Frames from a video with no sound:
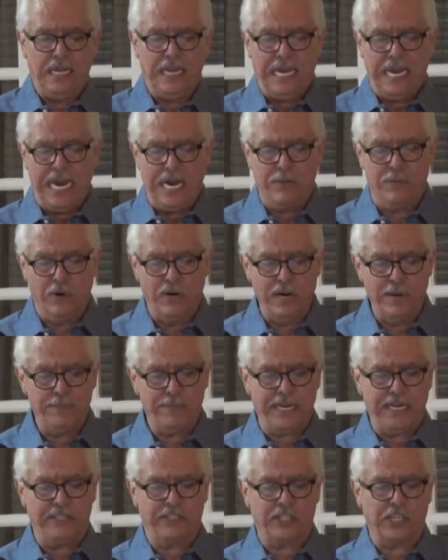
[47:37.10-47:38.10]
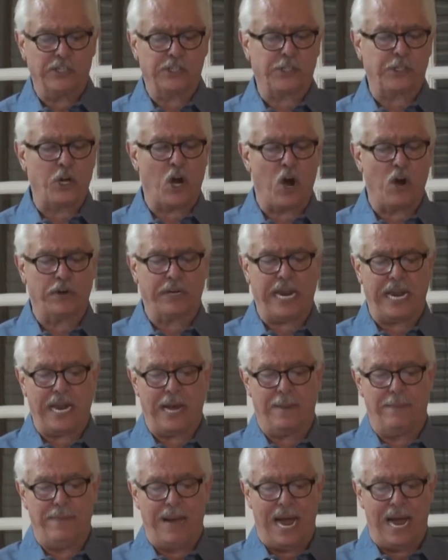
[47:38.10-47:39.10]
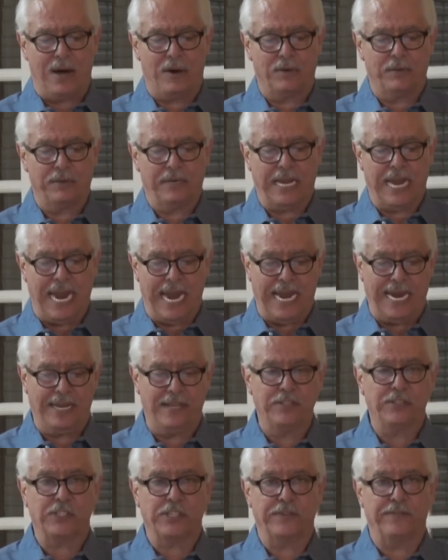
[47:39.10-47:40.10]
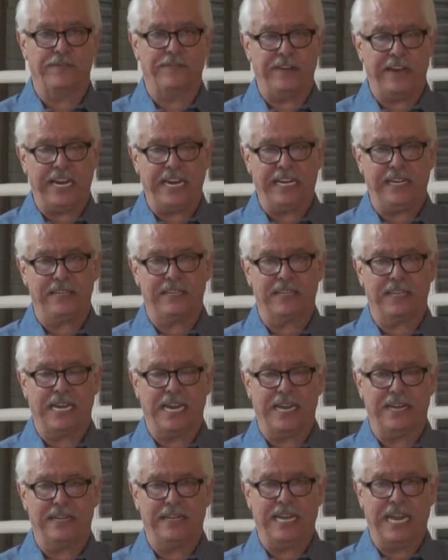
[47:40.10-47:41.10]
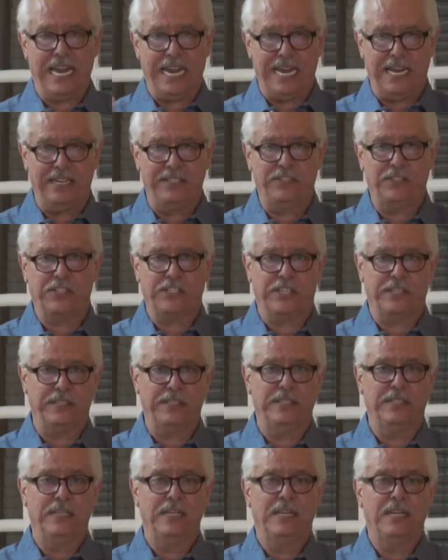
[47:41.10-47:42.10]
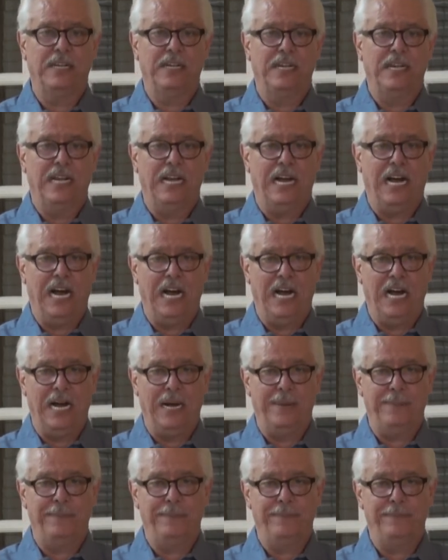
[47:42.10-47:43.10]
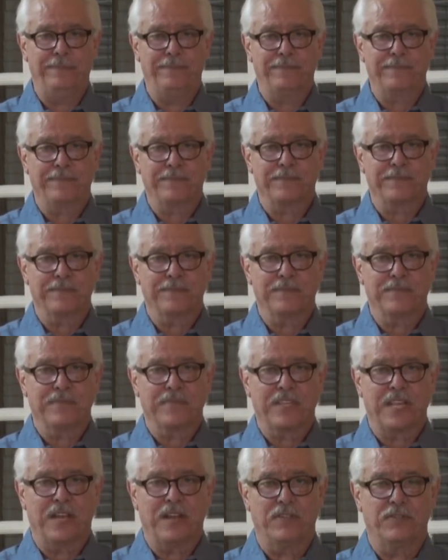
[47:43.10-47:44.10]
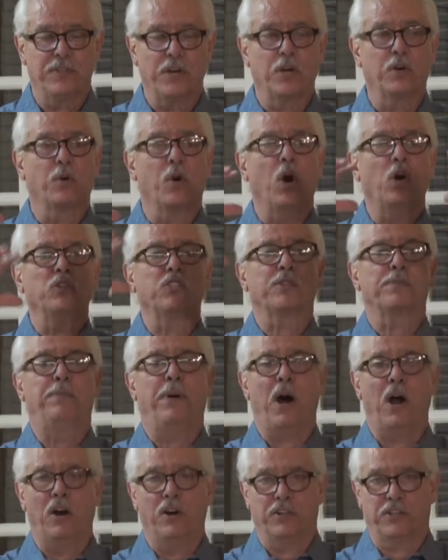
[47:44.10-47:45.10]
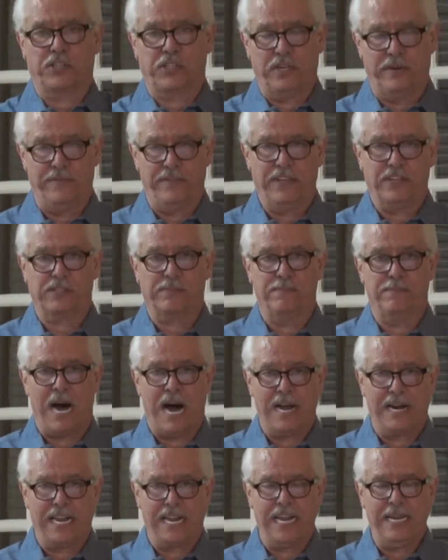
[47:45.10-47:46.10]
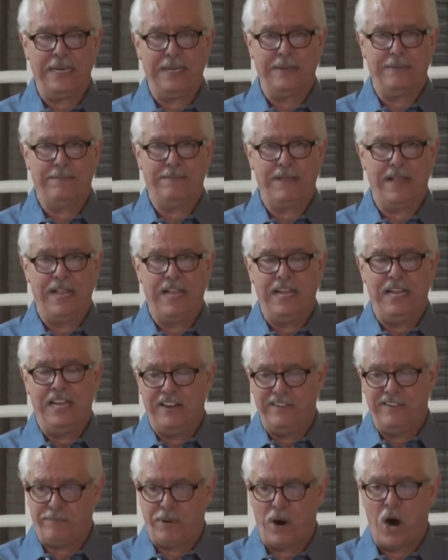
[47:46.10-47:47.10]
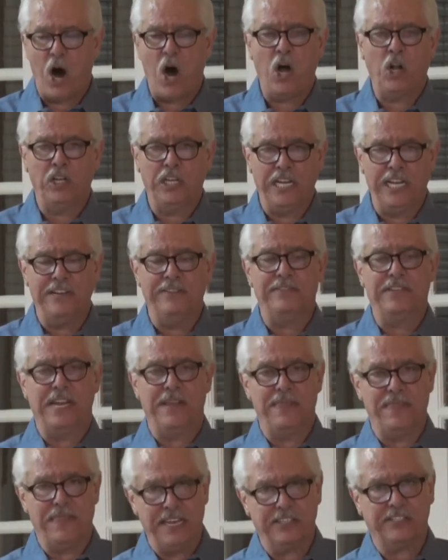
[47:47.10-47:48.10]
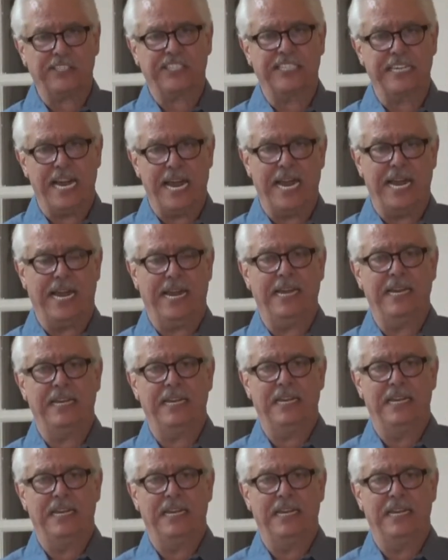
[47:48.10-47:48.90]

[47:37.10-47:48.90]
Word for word: he wouldn't be just talking about hands and feet and heads and um, the gross parts of this body. If Paul lived in this day,